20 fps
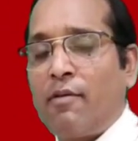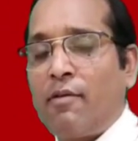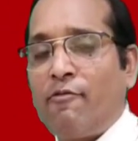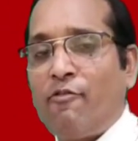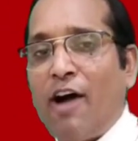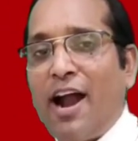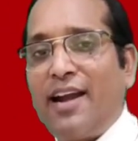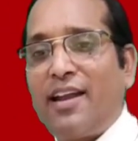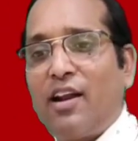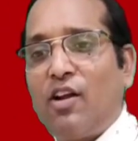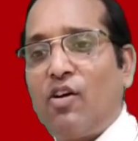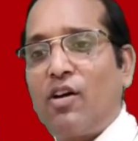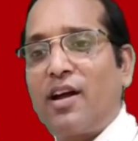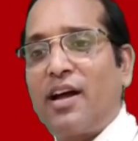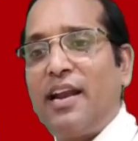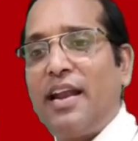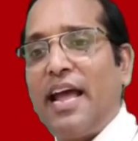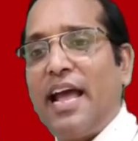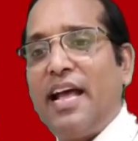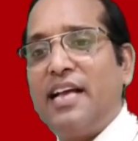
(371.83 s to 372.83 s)
vital
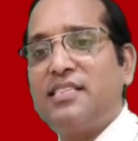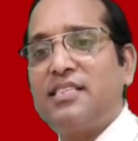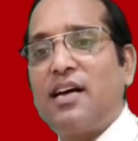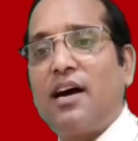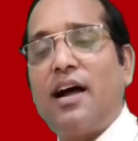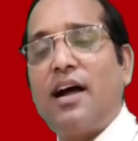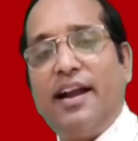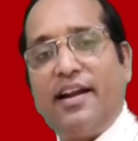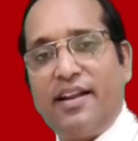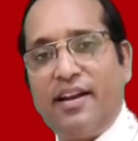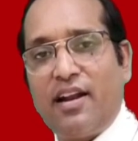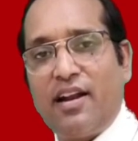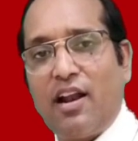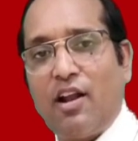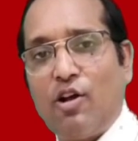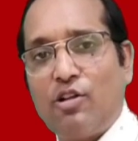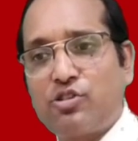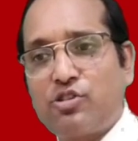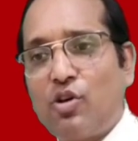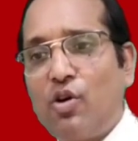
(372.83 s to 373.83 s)
organ as the adrenal
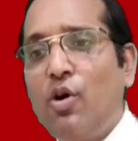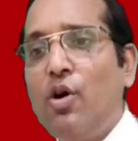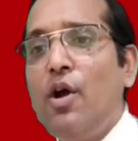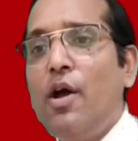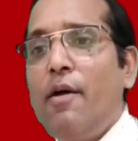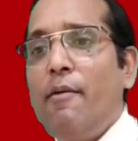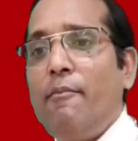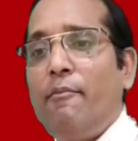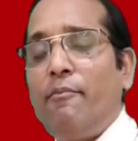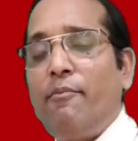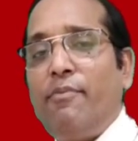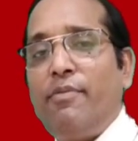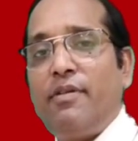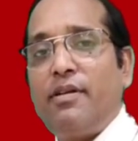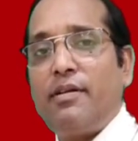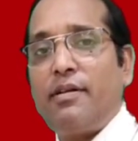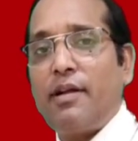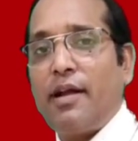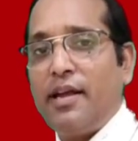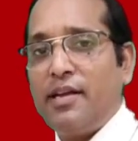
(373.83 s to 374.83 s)
also
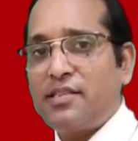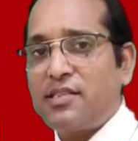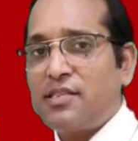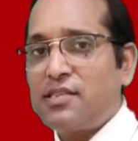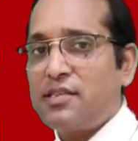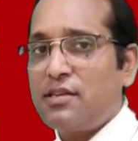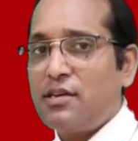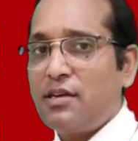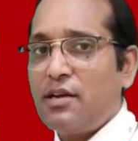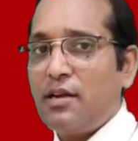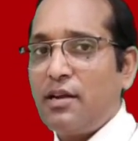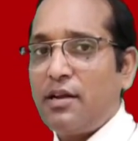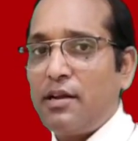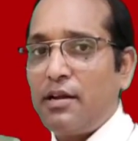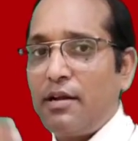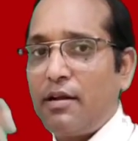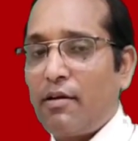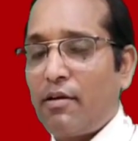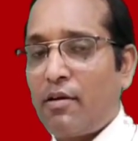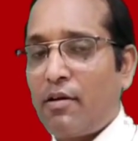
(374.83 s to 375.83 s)
is
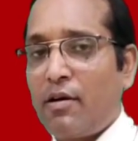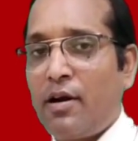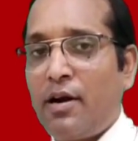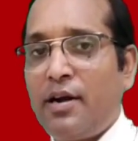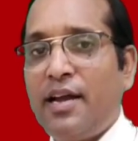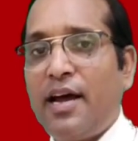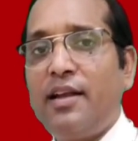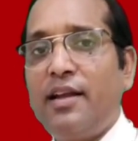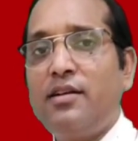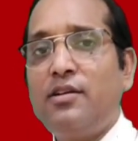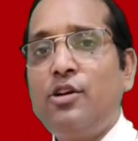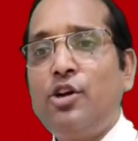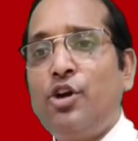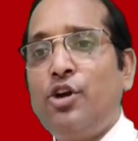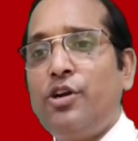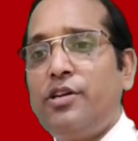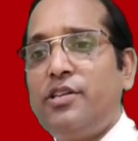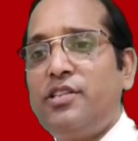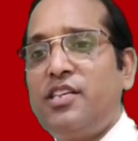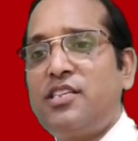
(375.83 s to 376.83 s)

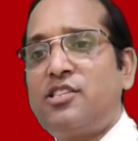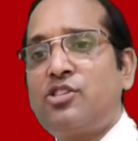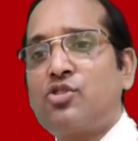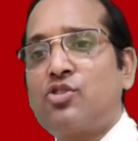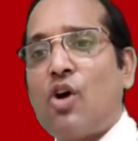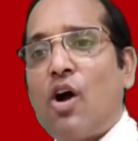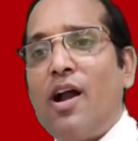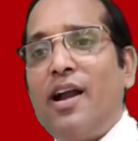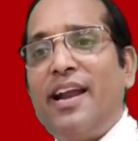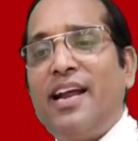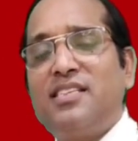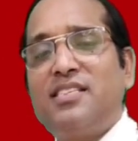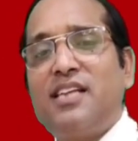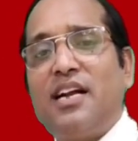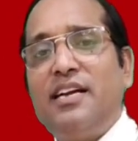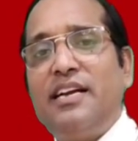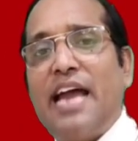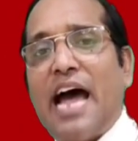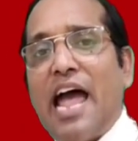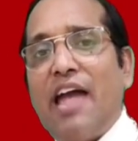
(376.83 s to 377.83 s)
done. This is called as
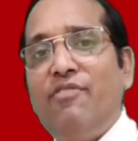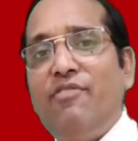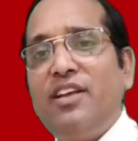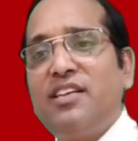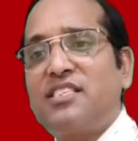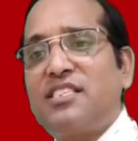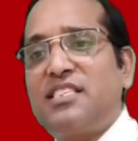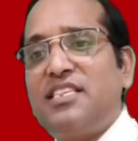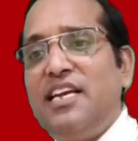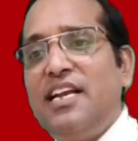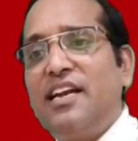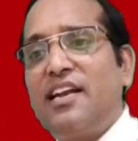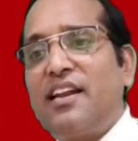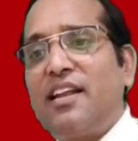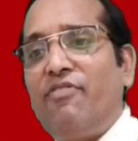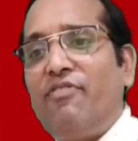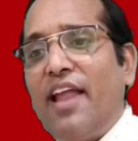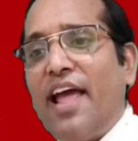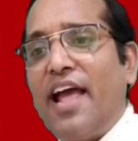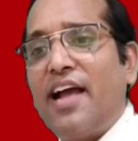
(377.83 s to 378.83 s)
the diving seal
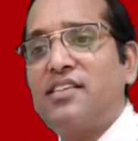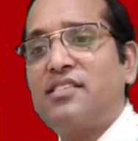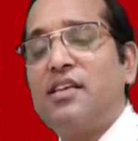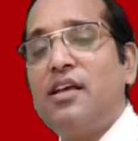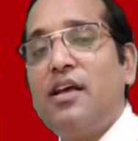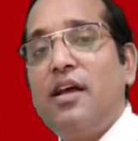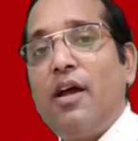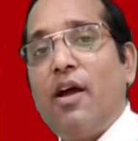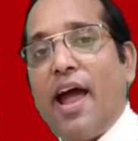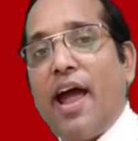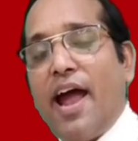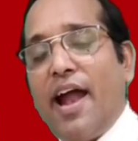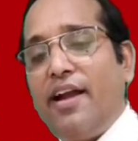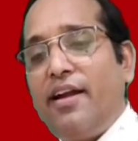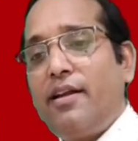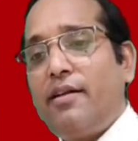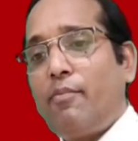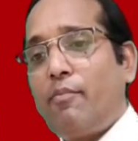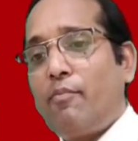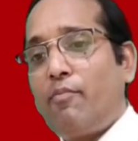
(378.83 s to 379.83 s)
reflex,
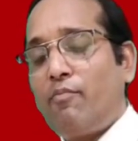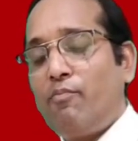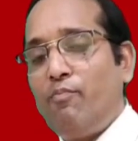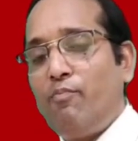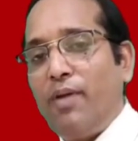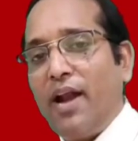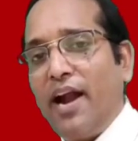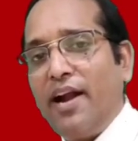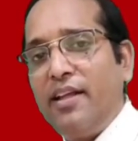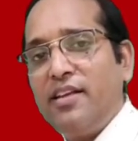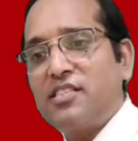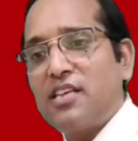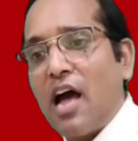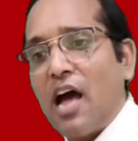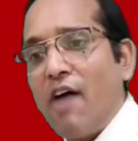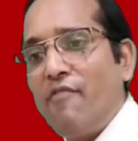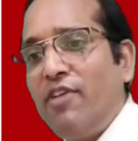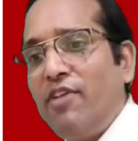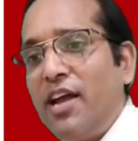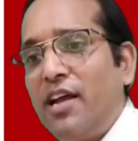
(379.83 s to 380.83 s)
and blood is
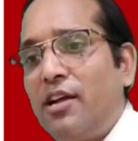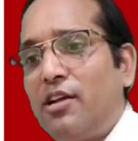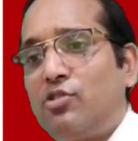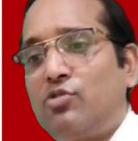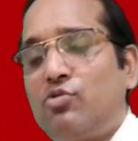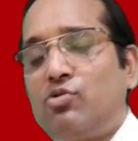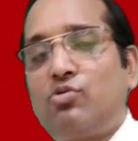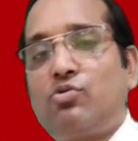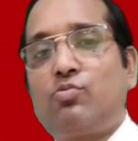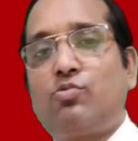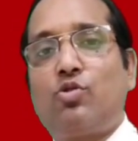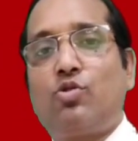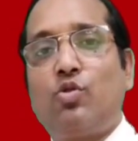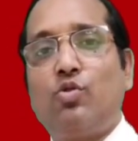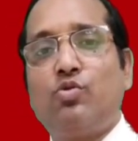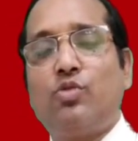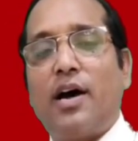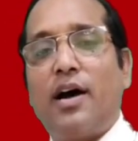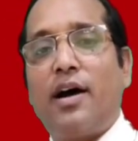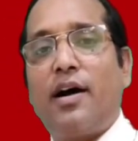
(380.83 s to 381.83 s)
away
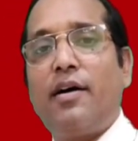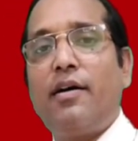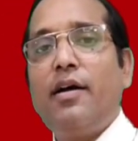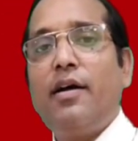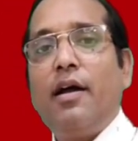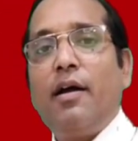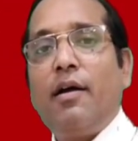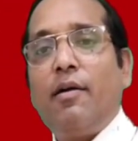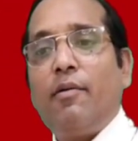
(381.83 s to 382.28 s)
through the